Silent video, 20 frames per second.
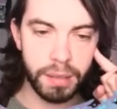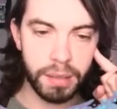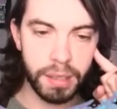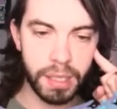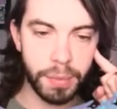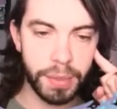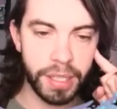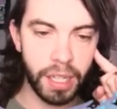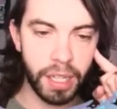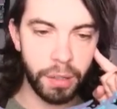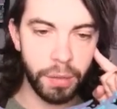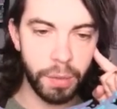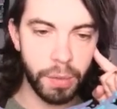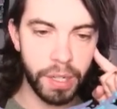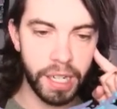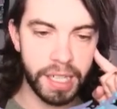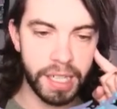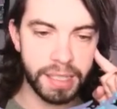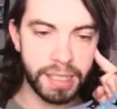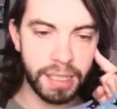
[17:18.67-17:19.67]
we go,
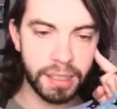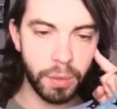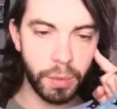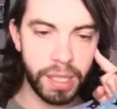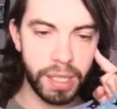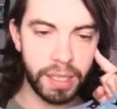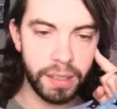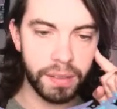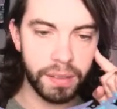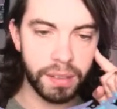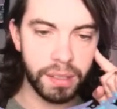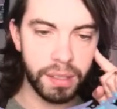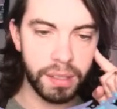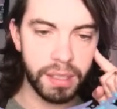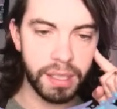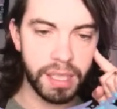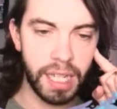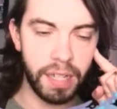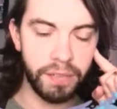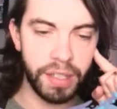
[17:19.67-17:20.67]
working it down the wings.
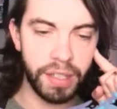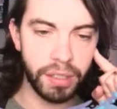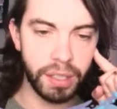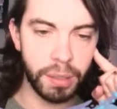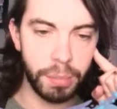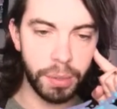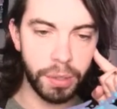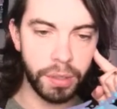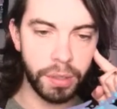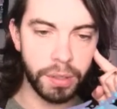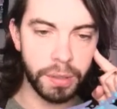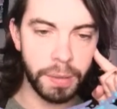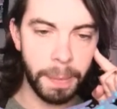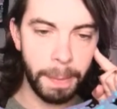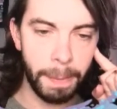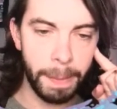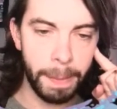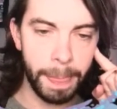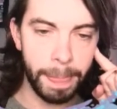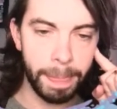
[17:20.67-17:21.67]
Gavi on the ball.
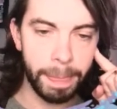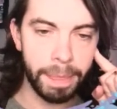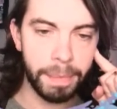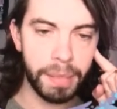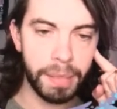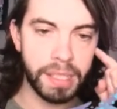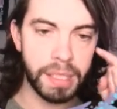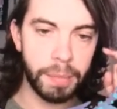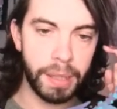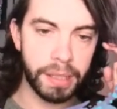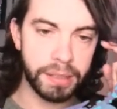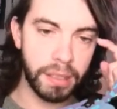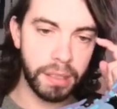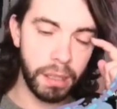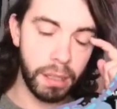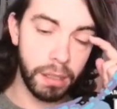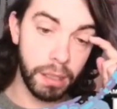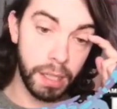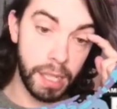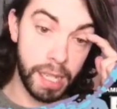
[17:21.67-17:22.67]
Plays it back to
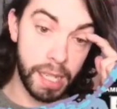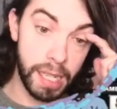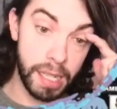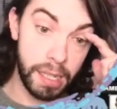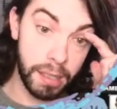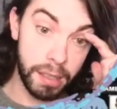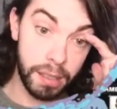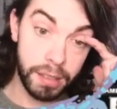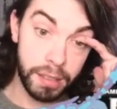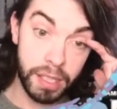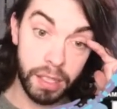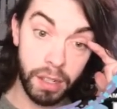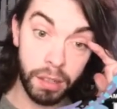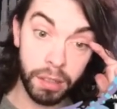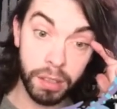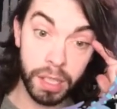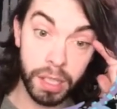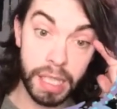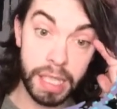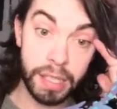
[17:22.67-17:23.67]
Langley. De
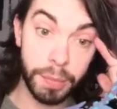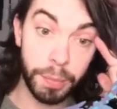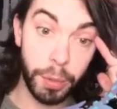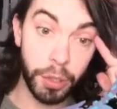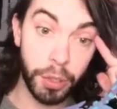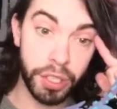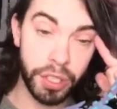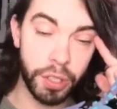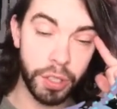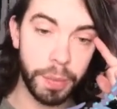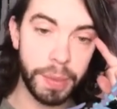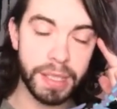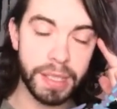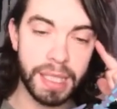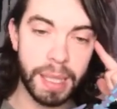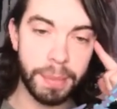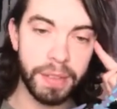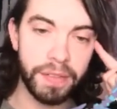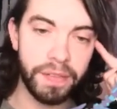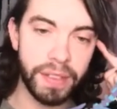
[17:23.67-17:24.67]
Jong is pushing up into that
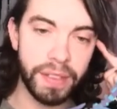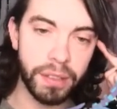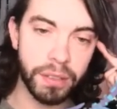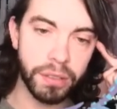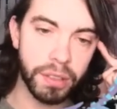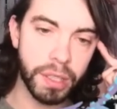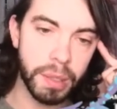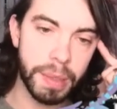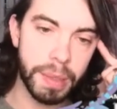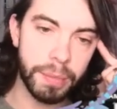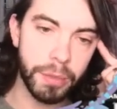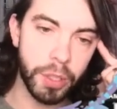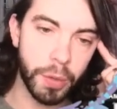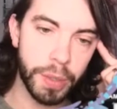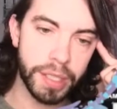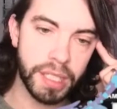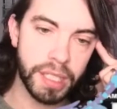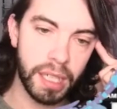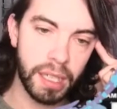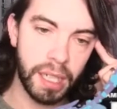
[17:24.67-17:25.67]
midfield role a bit more,
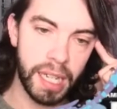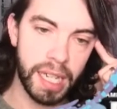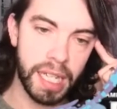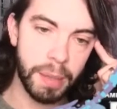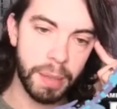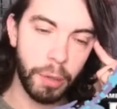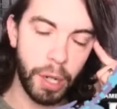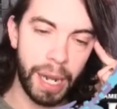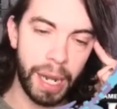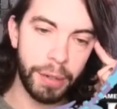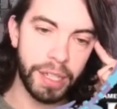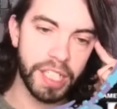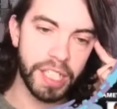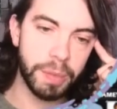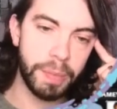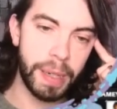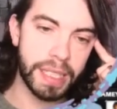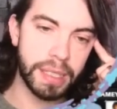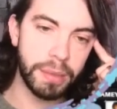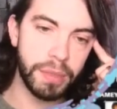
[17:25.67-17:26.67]
which I like, but I would
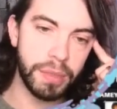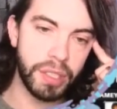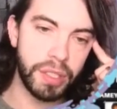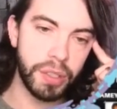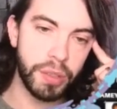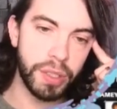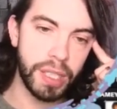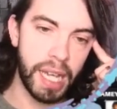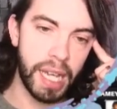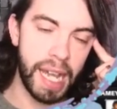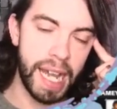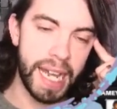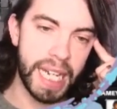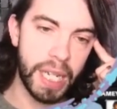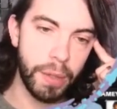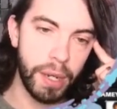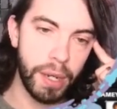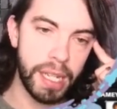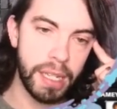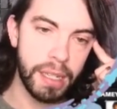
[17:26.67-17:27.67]
expect him to do that
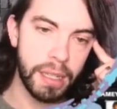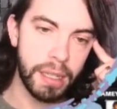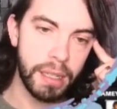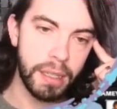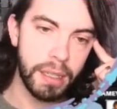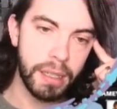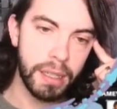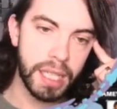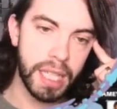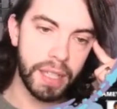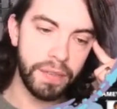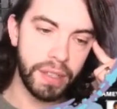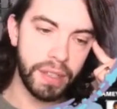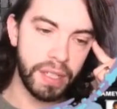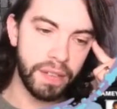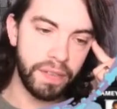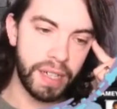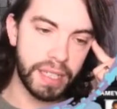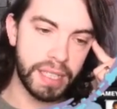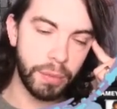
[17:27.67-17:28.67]
anyway. Given the
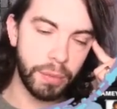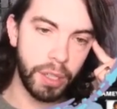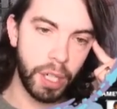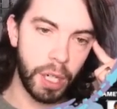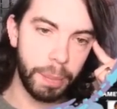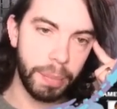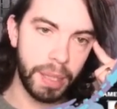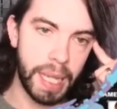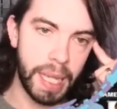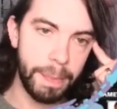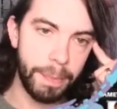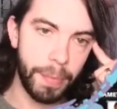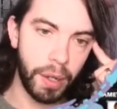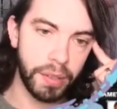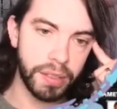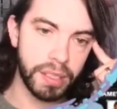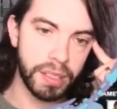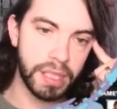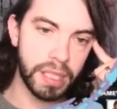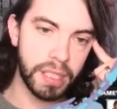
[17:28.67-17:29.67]
fact that we are playing
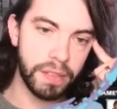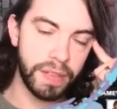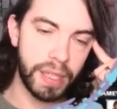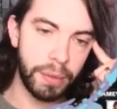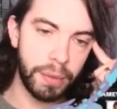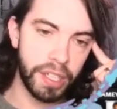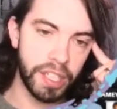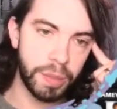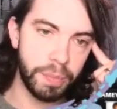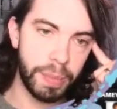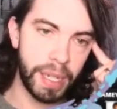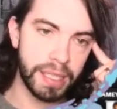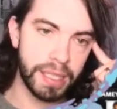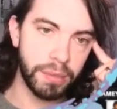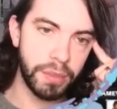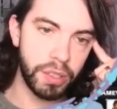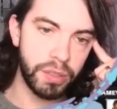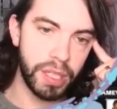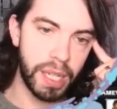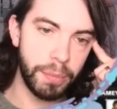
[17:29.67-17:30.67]
positive, I would expect him to
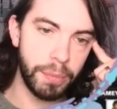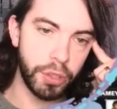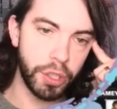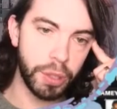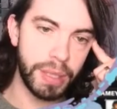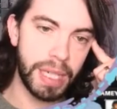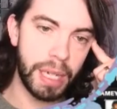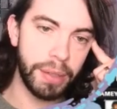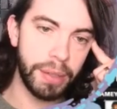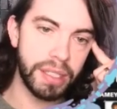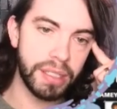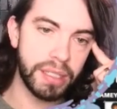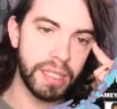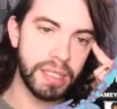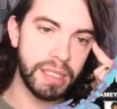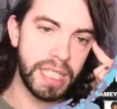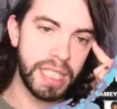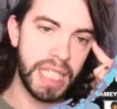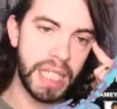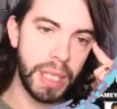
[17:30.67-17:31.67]
try and push up. Now, he's
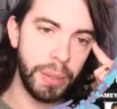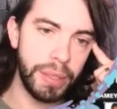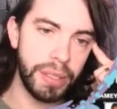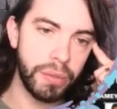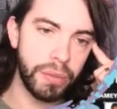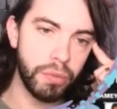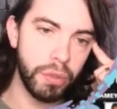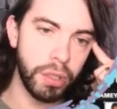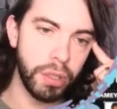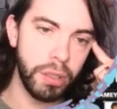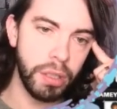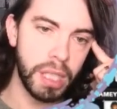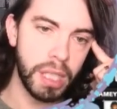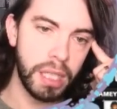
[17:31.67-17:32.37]
continuing his run.